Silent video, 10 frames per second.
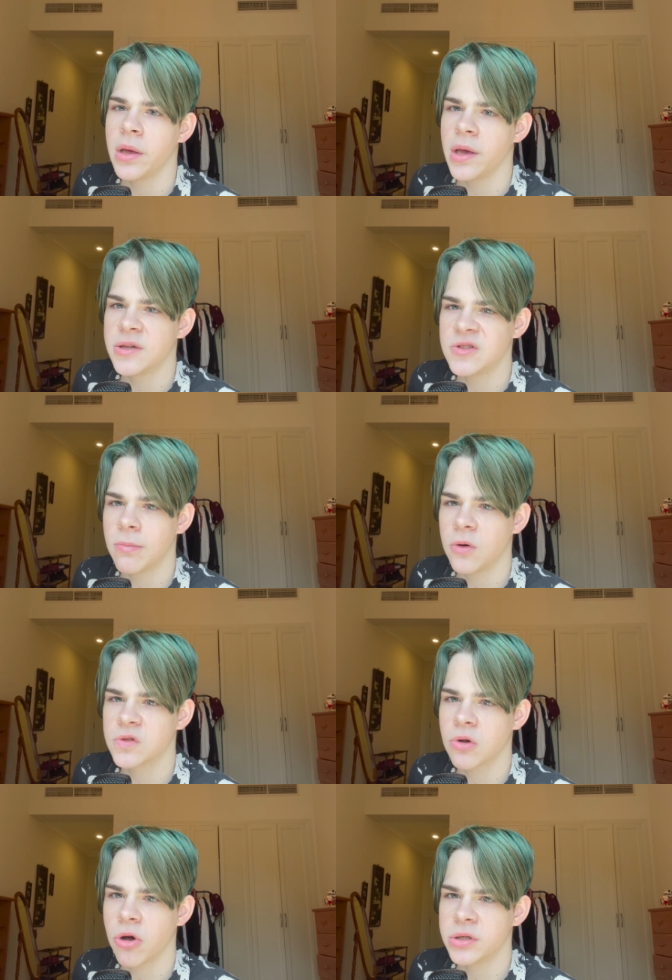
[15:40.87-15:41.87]
is the
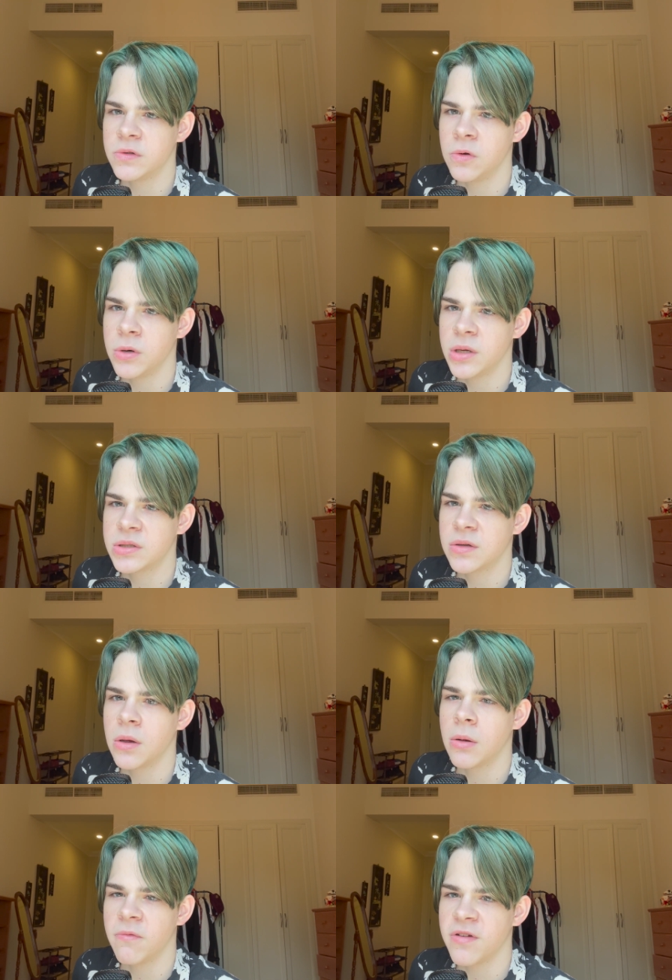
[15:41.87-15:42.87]
most cartoonish
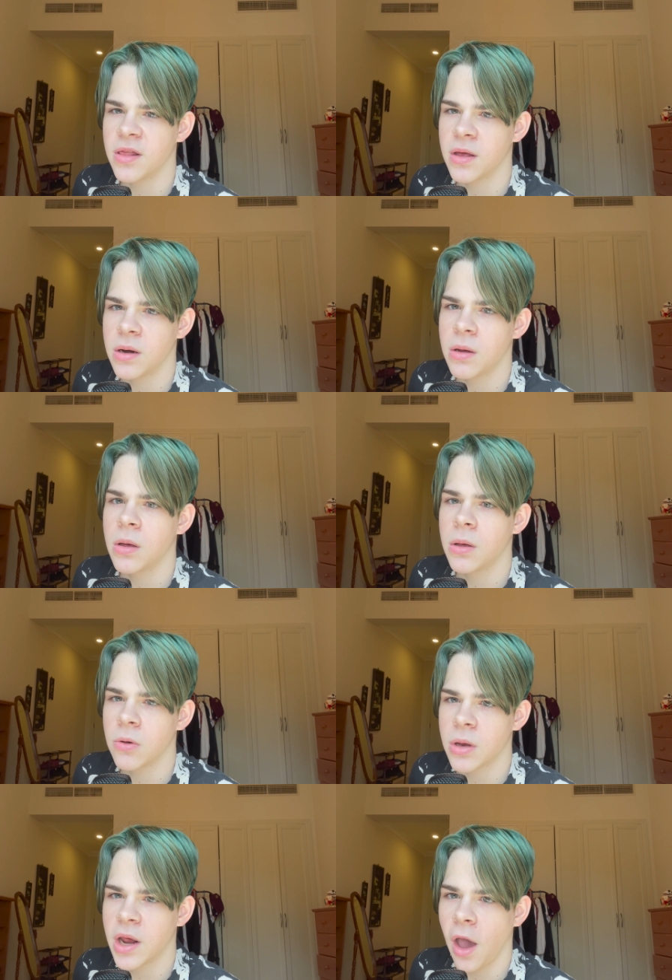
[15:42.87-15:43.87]
villain you
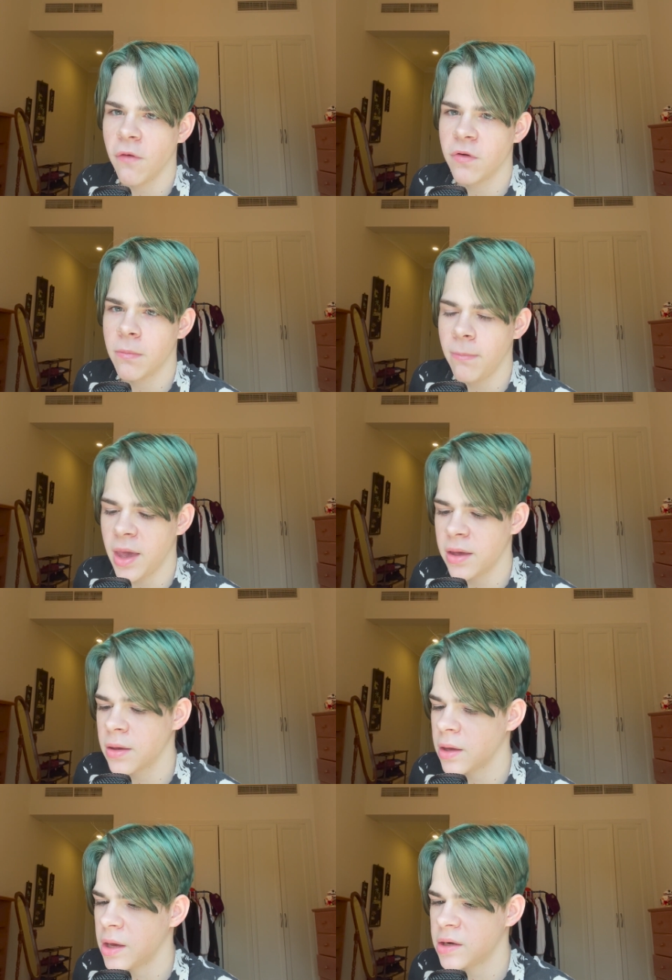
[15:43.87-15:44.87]
can ever
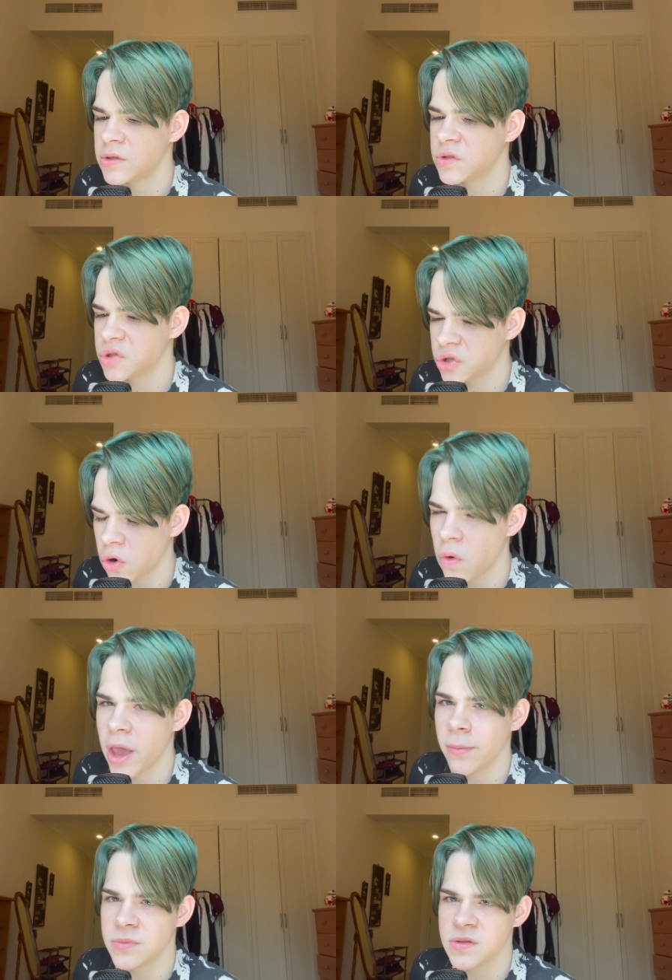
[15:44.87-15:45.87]
make. It is so
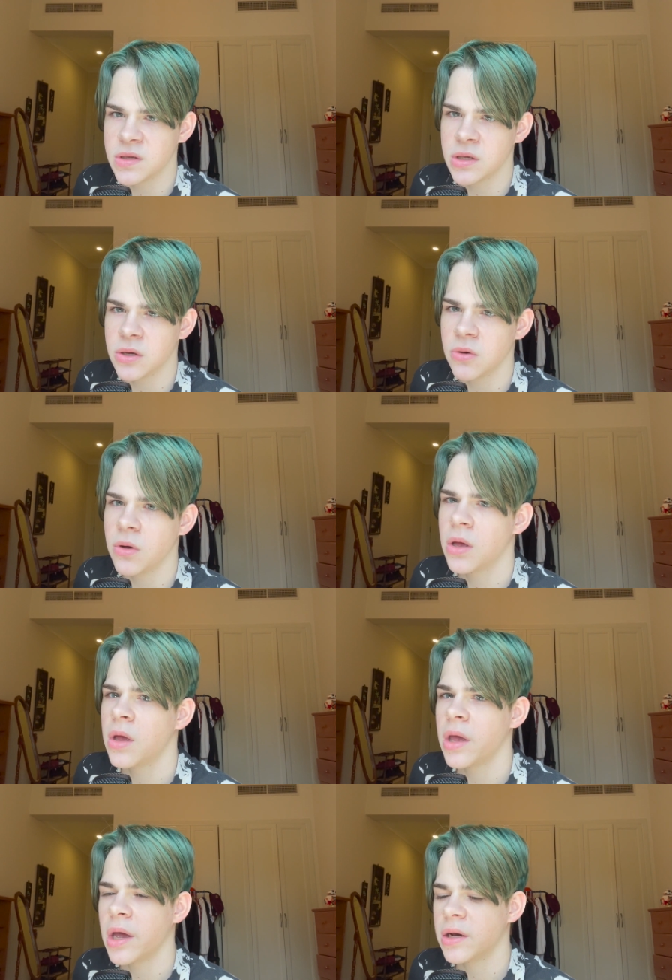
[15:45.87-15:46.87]
MCU.
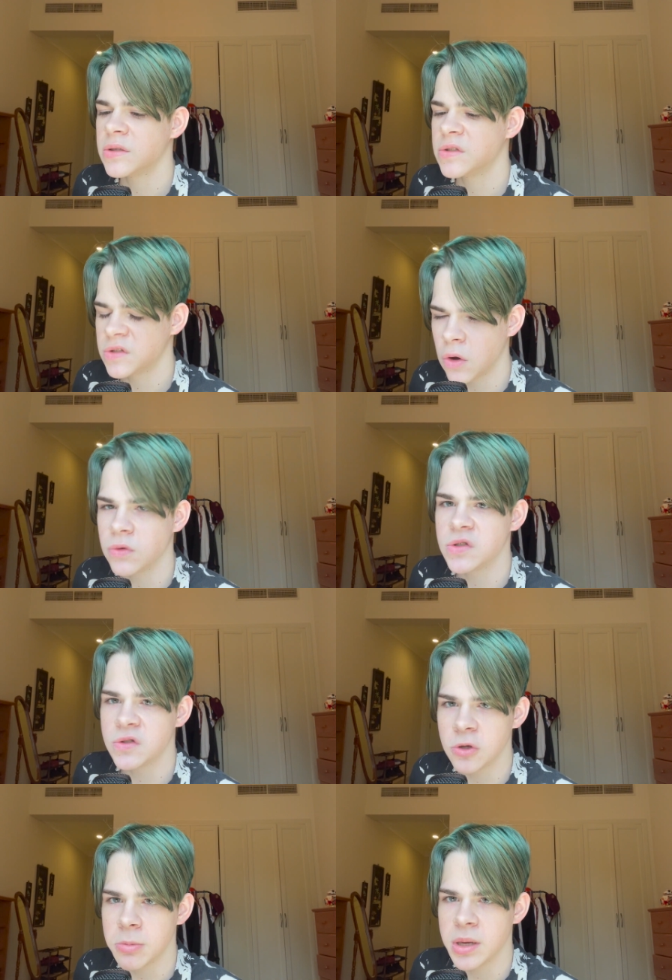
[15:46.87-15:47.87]
It is so
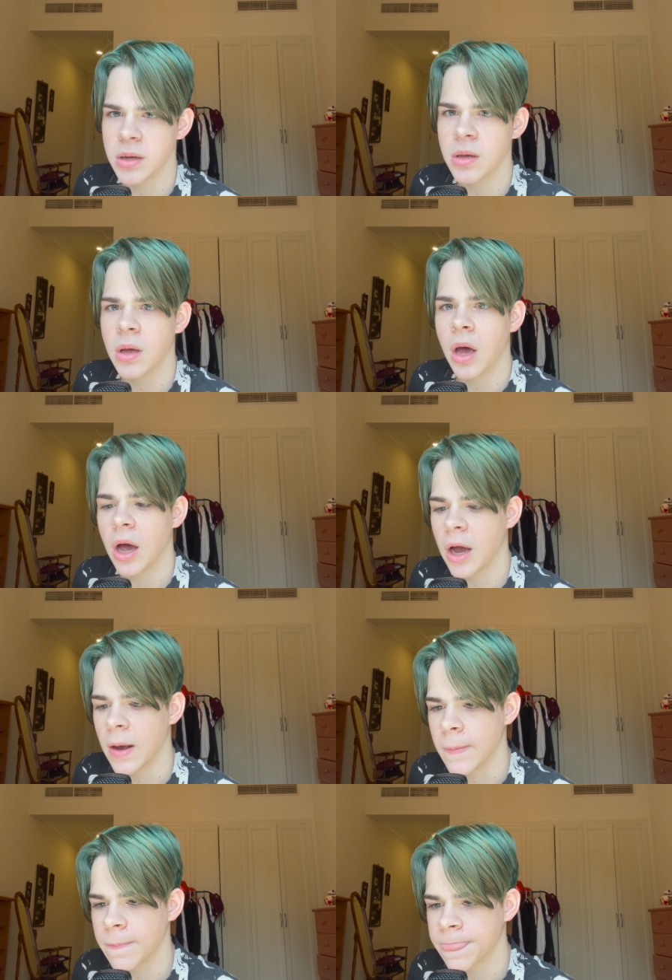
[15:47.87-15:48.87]
stupid.
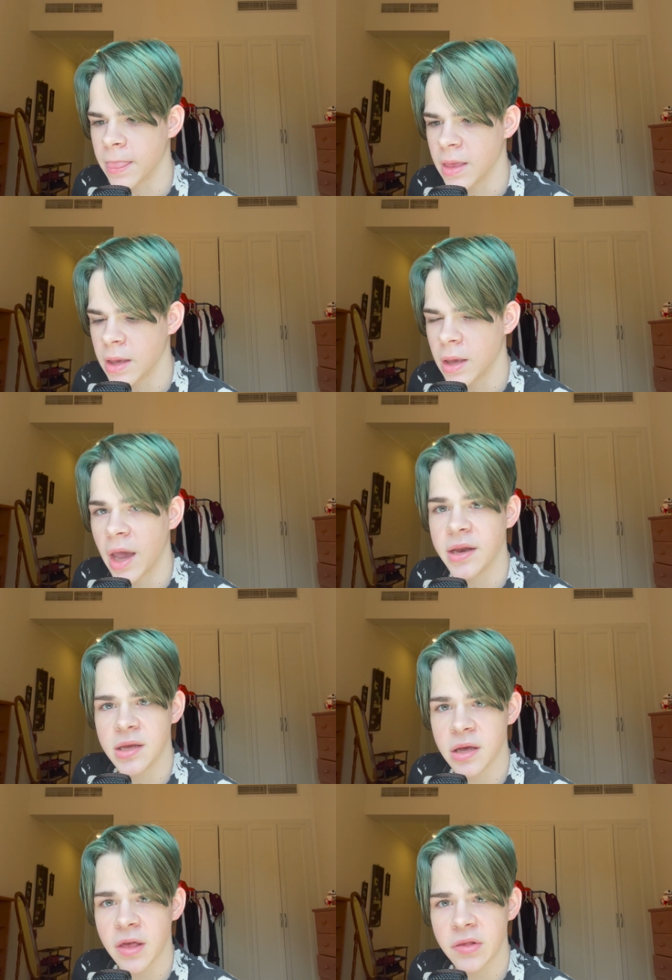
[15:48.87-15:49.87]
Um, the
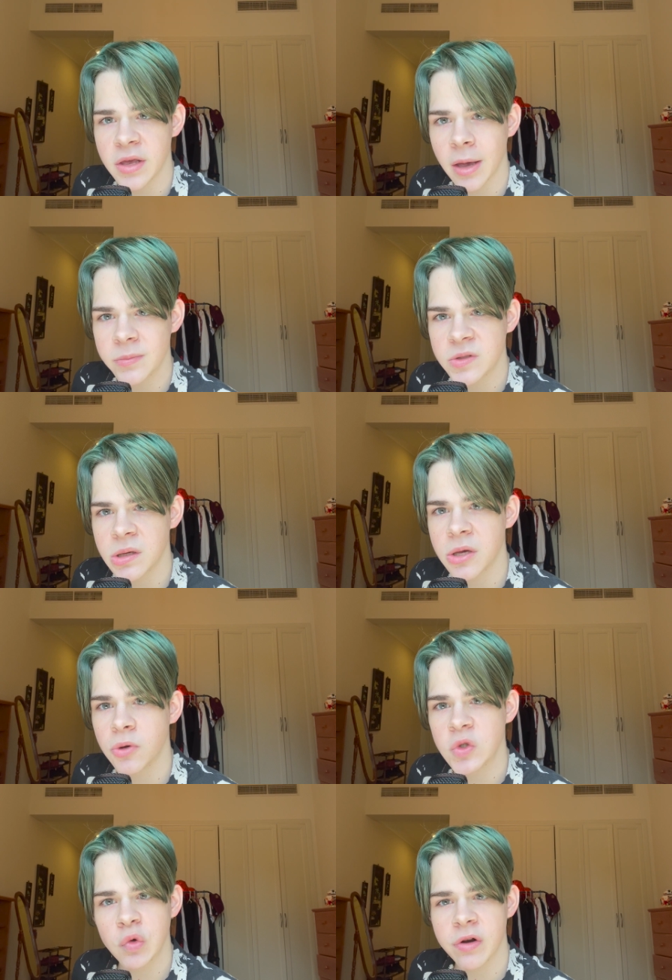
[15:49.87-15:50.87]
idea that the MCU
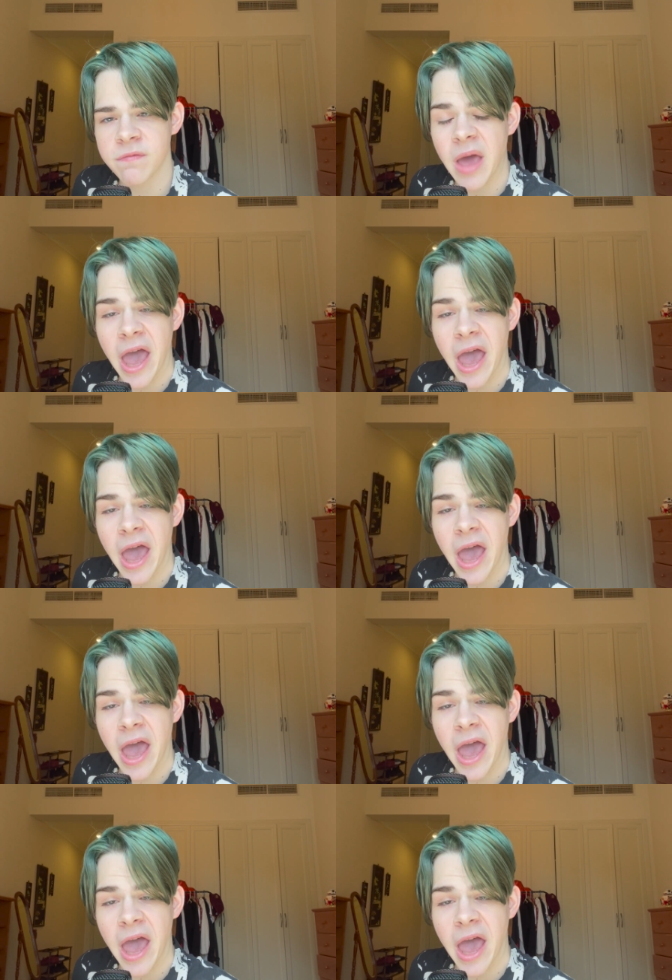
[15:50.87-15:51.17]
is sort of